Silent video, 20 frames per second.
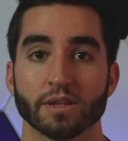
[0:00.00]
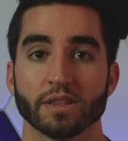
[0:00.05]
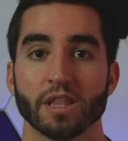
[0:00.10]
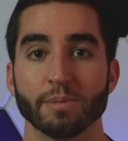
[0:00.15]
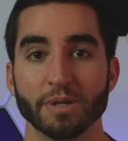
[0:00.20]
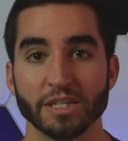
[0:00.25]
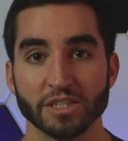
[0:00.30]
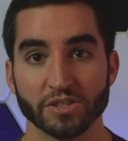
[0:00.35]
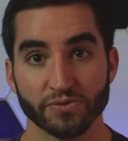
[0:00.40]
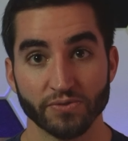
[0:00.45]
That
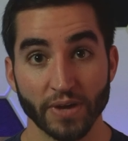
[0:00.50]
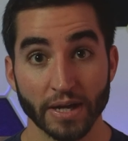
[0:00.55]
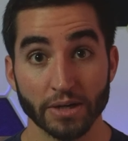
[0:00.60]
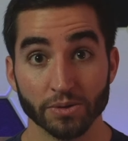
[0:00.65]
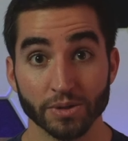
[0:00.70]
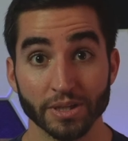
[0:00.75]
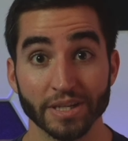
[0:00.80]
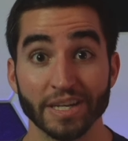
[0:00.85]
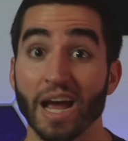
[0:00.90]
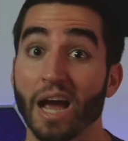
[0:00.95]
means
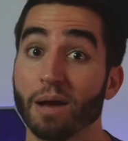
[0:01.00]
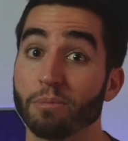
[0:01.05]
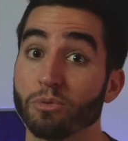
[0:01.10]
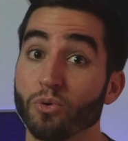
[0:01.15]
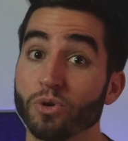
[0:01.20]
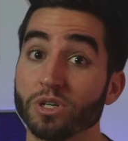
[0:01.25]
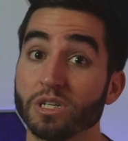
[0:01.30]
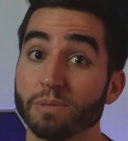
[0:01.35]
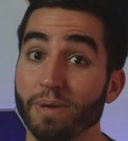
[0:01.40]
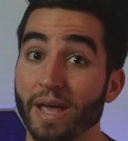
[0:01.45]
federally, I'm
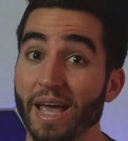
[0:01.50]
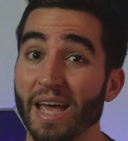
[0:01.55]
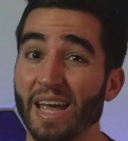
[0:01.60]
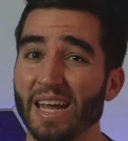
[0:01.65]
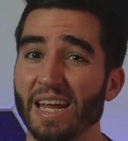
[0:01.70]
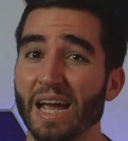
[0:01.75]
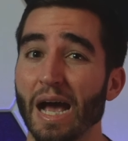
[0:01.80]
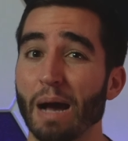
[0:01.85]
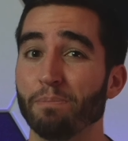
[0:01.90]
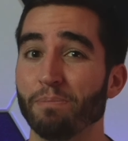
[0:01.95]
going to
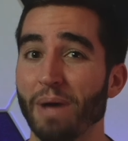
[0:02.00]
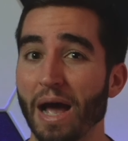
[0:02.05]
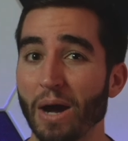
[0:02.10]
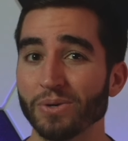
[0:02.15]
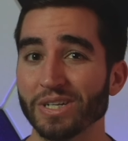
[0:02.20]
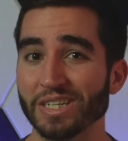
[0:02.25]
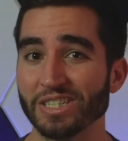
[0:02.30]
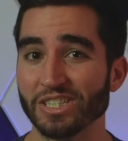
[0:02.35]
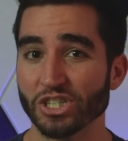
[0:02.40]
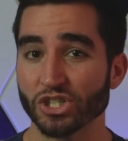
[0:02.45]
pay about
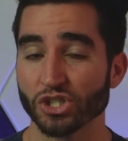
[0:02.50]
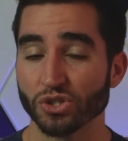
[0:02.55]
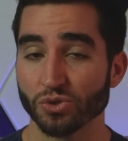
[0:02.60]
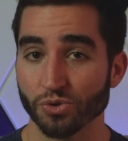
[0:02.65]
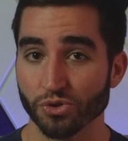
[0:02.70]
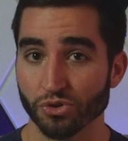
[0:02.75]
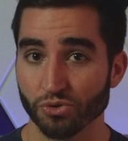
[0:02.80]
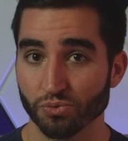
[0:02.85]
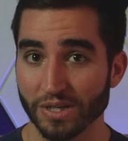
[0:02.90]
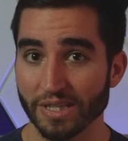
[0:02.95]
an additional
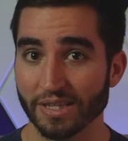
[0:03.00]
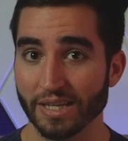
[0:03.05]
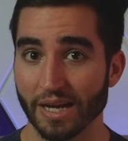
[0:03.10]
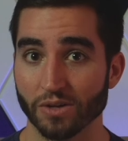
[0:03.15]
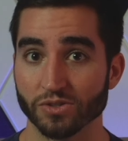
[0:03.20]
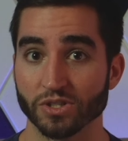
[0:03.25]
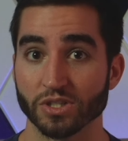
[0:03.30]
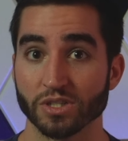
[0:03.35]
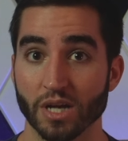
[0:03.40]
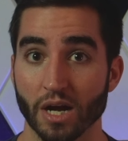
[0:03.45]

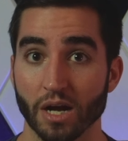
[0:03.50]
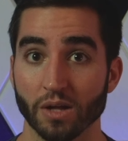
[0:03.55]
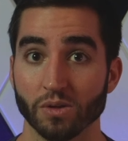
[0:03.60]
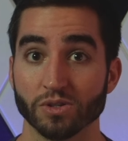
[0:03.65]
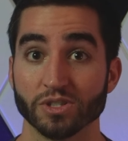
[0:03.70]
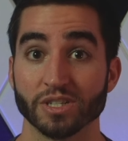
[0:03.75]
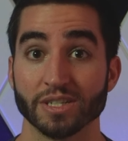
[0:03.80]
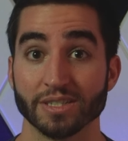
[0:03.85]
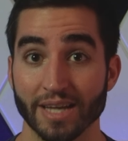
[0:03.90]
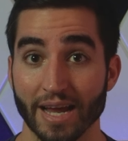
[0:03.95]

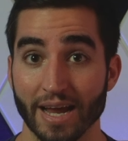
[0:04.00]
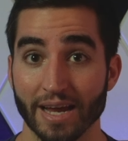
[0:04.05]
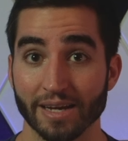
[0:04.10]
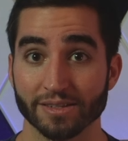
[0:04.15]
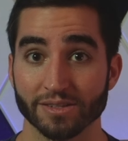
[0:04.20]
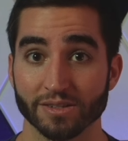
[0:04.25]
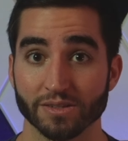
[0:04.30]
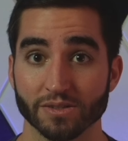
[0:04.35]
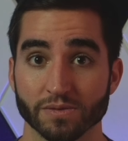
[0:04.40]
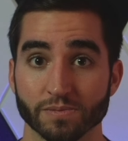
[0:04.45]
$3,000 in
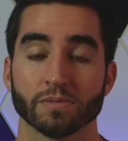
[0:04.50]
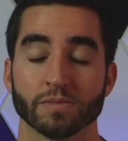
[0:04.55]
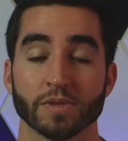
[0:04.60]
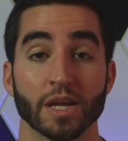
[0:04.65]
taxes.